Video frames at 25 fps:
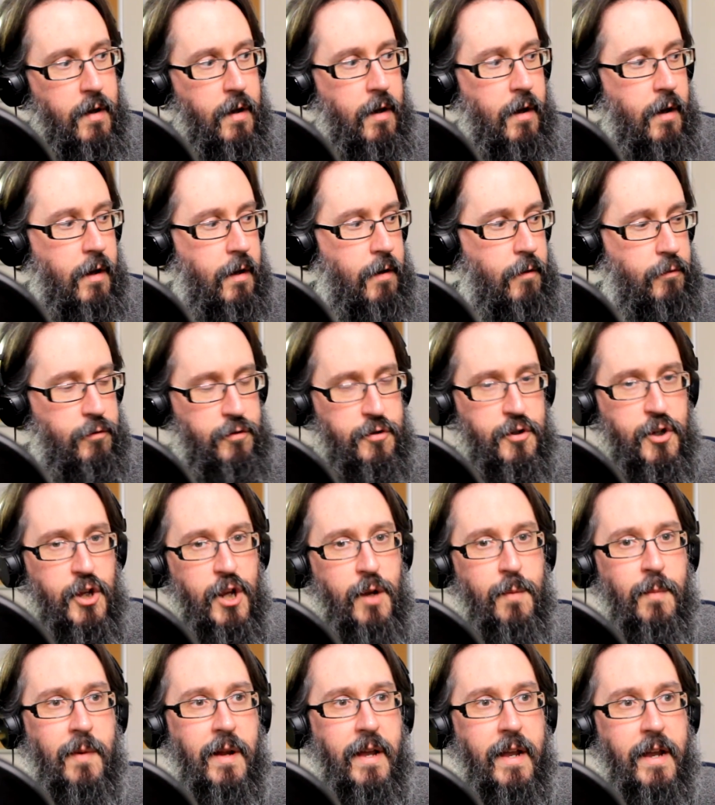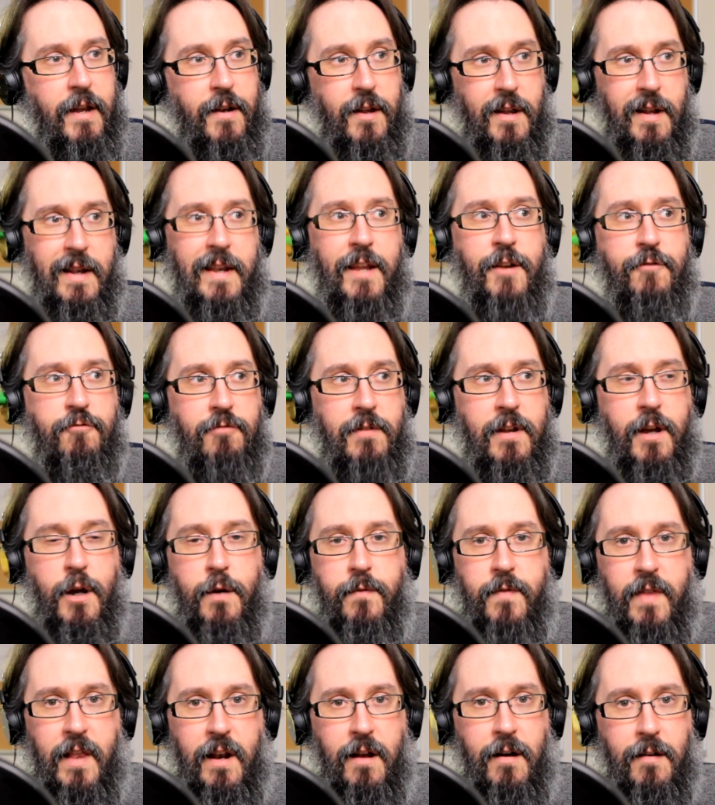or just accumulated literally
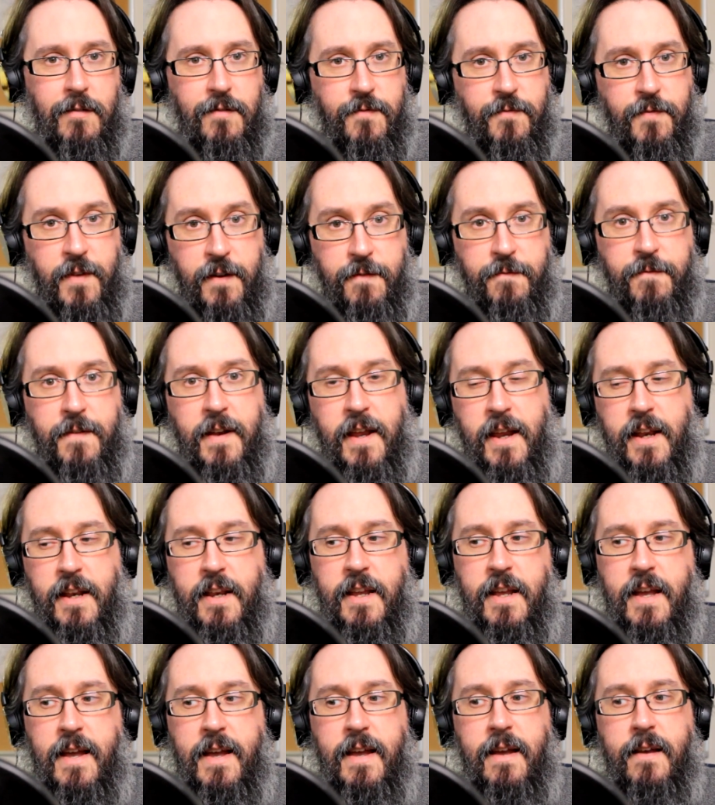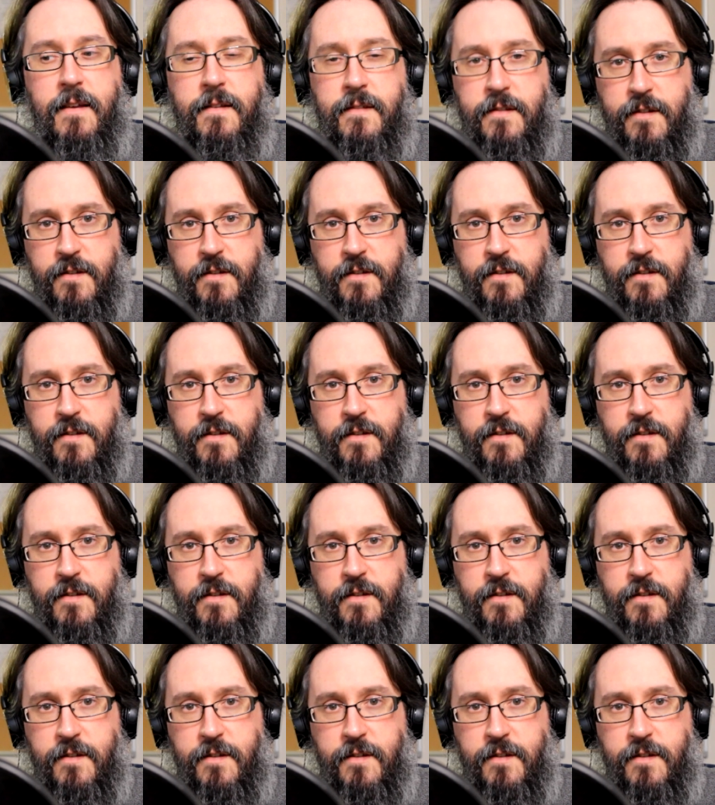over the last 15 years,